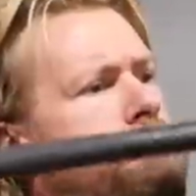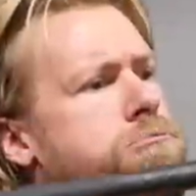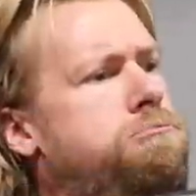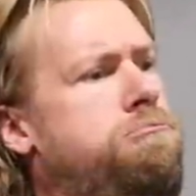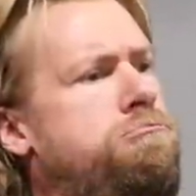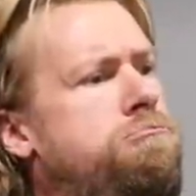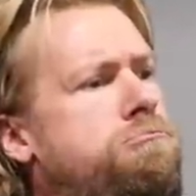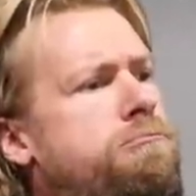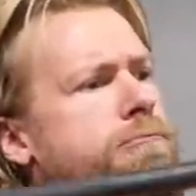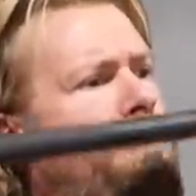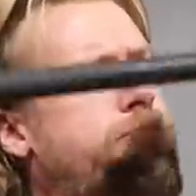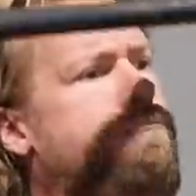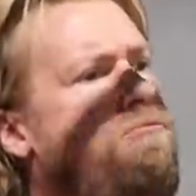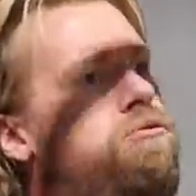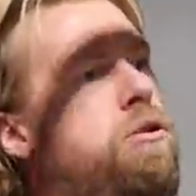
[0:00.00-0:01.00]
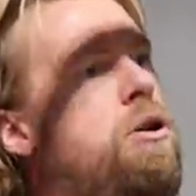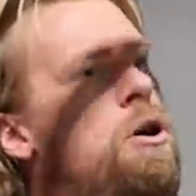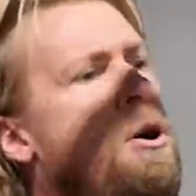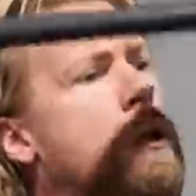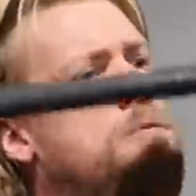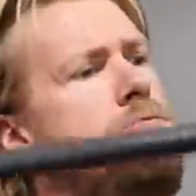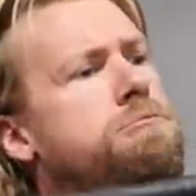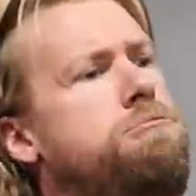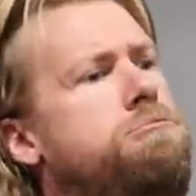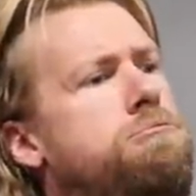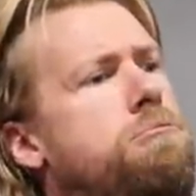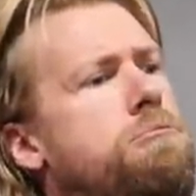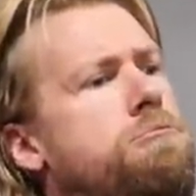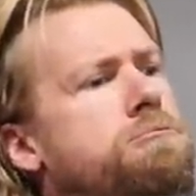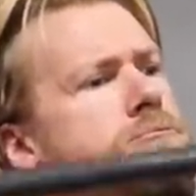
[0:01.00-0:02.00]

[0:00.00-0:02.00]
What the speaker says: I feel like I'm not so much in a Terminator